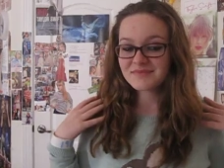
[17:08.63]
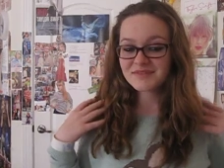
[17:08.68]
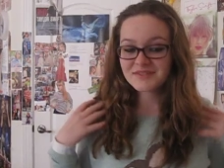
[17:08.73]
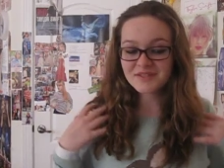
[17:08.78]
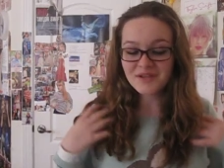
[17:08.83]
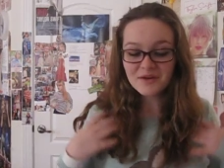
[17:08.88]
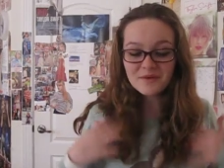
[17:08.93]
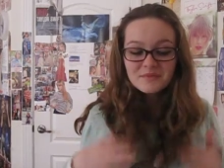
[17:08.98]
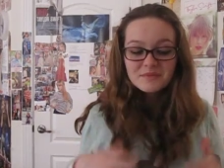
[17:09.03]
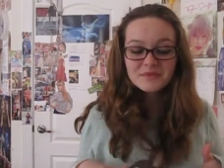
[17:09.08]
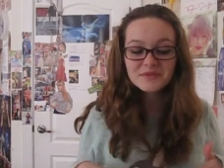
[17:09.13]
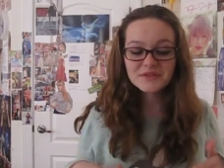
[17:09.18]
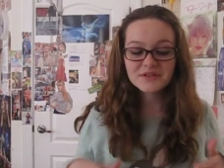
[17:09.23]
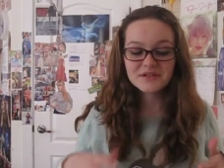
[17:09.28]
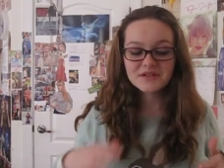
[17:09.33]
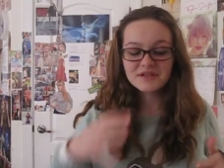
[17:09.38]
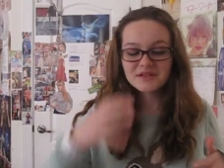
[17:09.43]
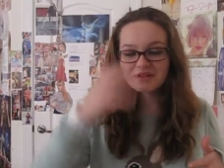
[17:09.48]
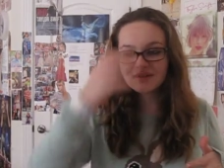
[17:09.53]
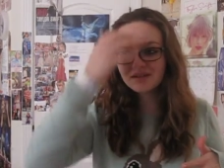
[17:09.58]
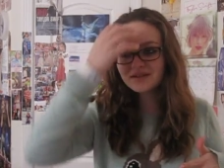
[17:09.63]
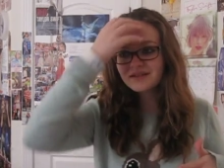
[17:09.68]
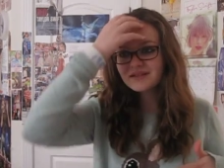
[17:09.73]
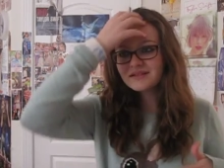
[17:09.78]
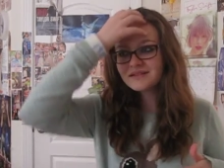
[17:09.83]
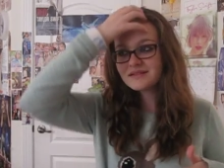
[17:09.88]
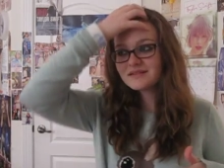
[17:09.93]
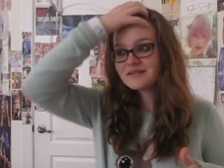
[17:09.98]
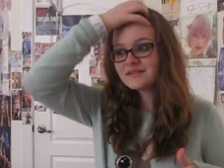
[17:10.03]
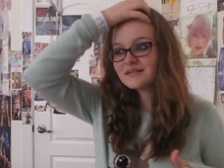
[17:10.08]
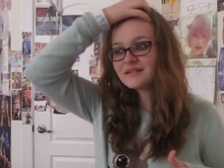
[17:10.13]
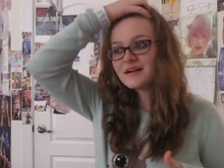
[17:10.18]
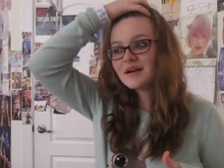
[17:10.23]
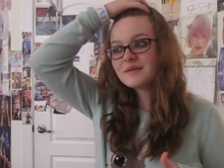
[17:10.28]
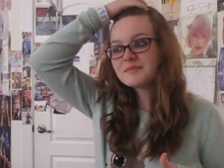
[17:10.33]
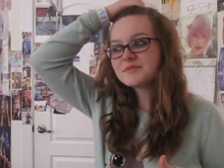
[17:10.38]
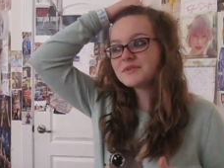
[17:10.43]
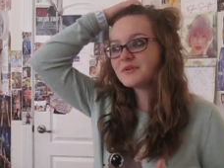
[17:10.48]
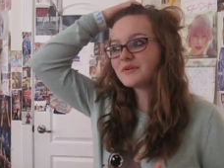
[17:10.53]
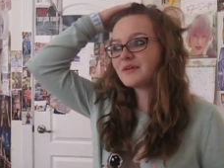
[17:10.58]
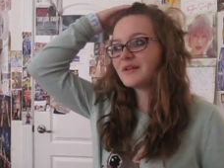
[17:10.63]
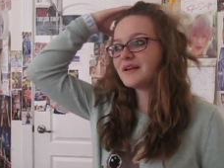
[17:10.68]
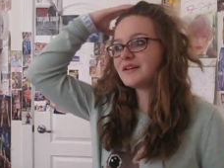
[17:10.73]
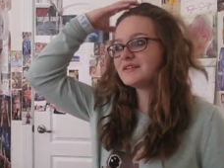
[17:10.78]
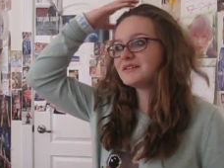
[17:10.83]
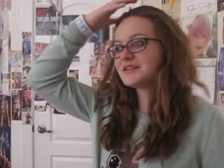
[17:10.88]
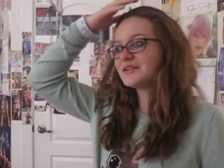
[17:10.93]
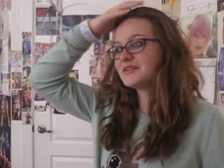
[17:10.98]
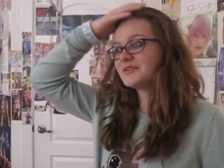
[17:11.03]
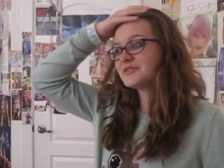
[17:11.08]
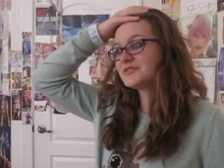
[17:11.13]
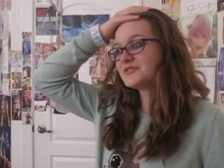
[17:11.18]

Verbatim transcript: Tumblr, I'm so glad Taylor